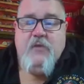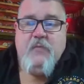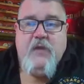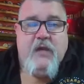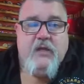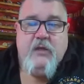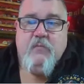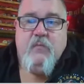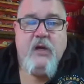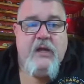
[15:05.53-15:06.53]
they're taking their
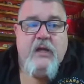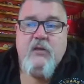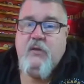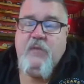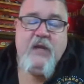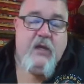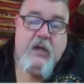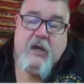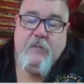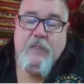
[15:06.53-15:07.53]
money, they're making
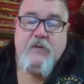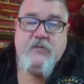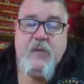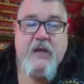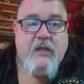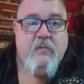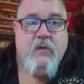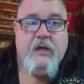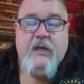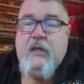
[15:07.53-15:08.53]
yeah, they're spending their
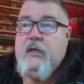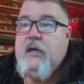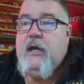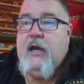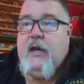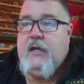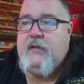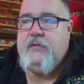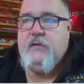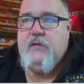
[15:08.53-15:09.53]
money,
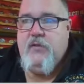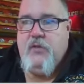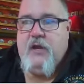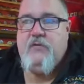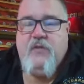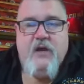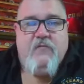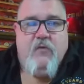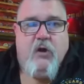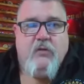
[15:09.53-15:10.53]
and they're there
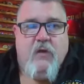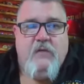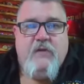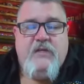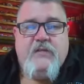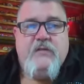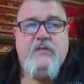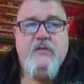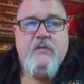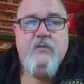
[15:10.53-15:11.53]
for all the right
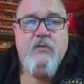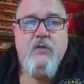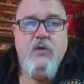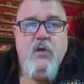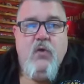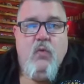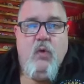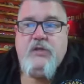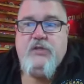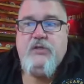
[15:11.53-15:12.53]
reasons.
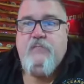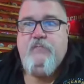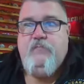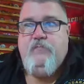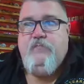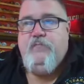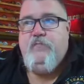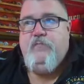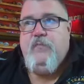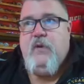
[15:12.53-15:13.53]
Which,
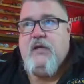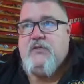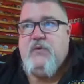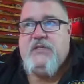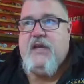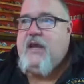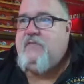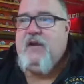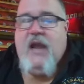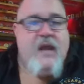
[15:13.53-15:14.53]
as we say at
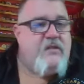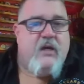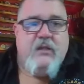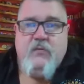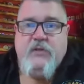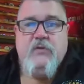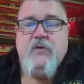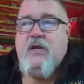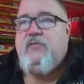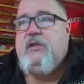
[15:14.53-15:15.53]
every hands-on that we do
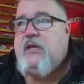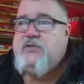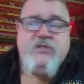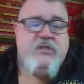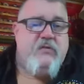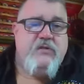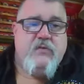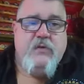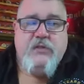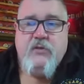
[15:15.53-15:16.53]
and every lecture series that
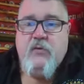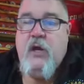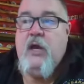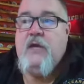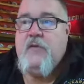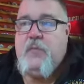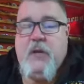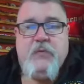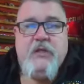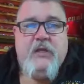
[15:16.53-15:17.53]
we do, the
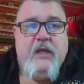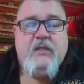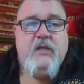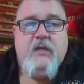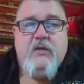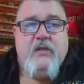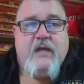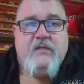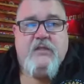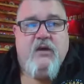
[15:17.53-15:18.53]
people that need to hear
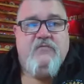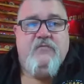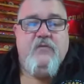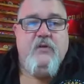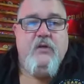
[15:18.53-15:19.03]
that stuff